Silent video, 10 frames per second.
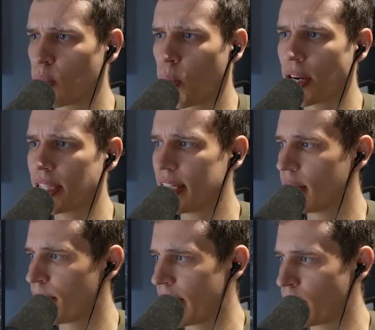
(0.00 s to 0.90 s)
1 is in the
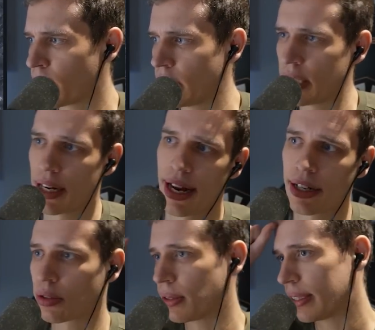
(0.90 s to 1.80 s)
main, 1 is in the
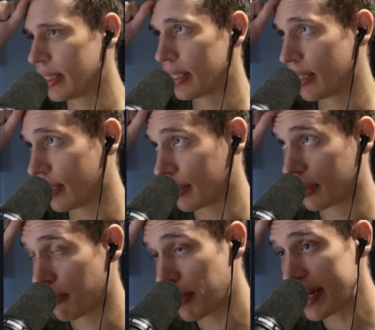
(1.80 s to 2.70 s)
natural. This is a
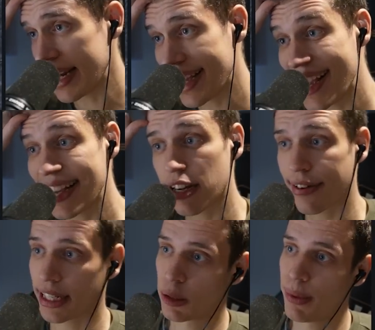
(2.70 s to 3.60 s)
completely
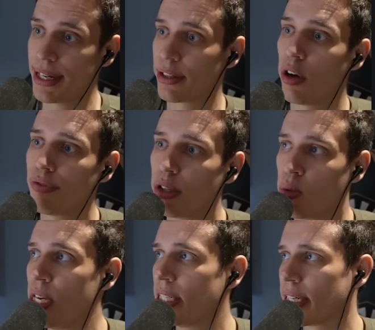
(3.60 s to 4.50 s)
incorrect split of the
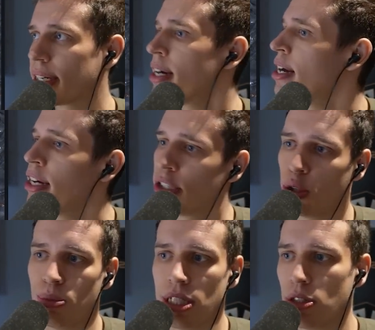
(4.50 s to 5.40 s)
queens here. There
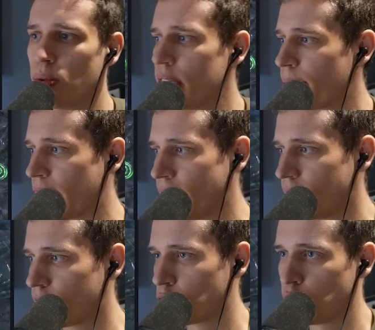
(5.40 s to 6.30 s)
should be 2 in the main,
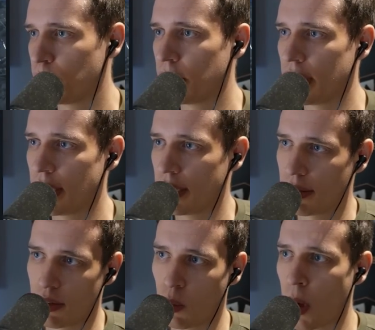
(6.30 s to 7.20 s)
there should be
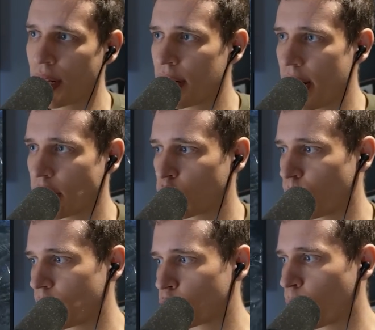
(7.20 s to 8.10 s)
1 in the natural
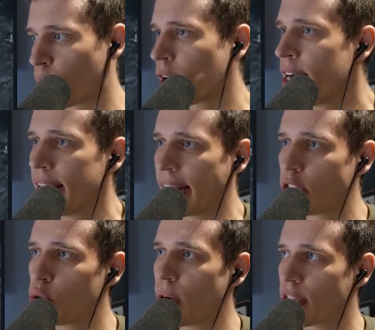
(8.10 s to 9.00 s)
with a spore, and
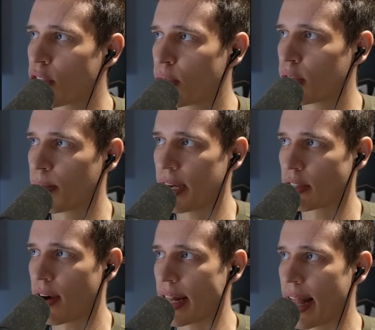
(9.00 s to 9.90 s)
2 at the third base
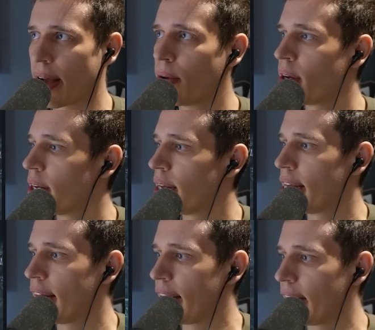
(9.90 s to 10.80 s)
right now.
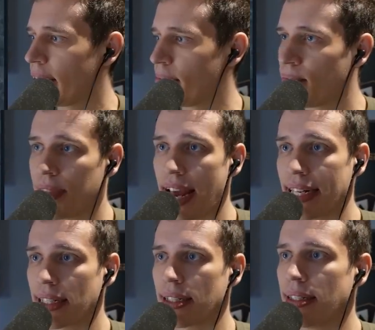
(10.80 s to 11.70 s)
That
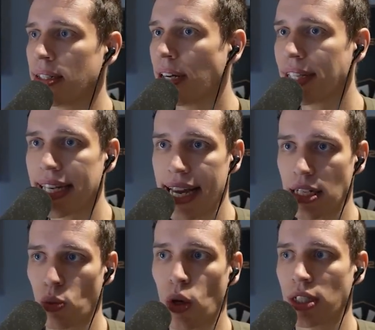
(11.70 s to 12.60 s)
is not the
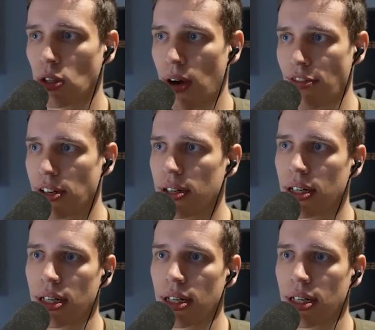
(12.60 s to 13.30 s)
case whatsoever.